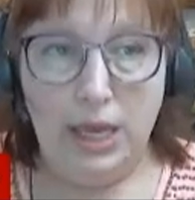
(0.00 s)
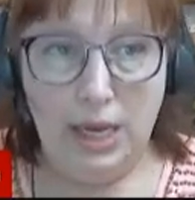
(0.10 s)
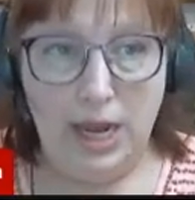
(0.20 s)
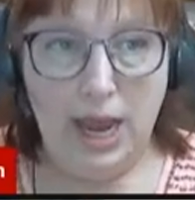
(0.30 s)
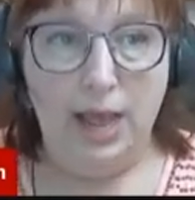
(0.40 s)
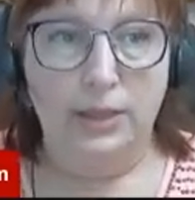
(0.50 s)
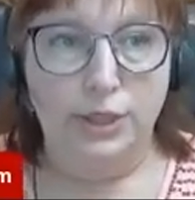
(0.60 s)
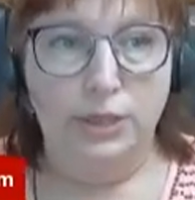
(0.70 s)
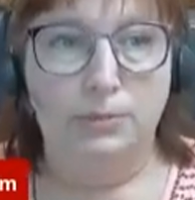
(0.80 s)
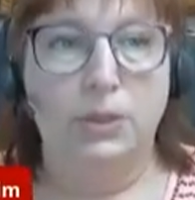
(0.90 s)

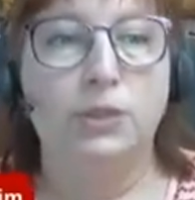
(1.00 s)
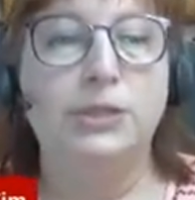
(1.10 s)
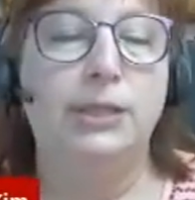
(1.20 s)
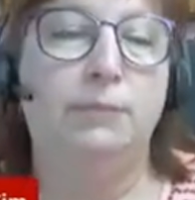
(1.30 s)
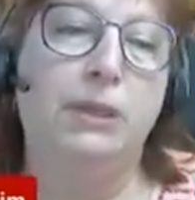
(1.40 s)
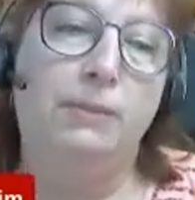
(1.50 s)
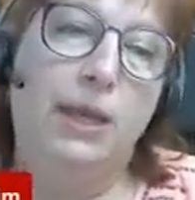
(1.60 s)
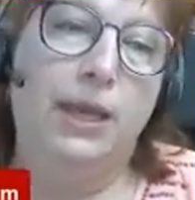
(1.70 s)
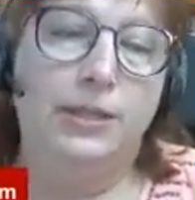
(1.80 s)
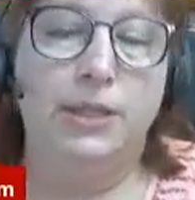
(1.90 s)
ineligible simply
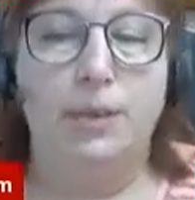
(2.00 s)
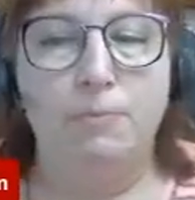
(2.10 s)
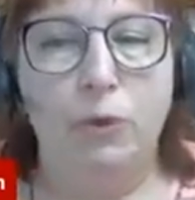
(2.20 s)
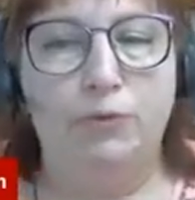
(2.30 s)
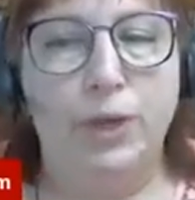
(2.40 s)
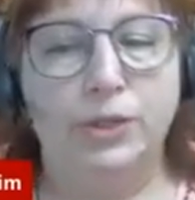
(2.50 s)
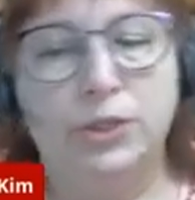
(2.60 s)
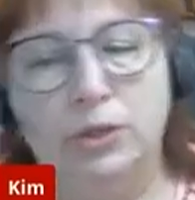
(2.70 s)
because they moved their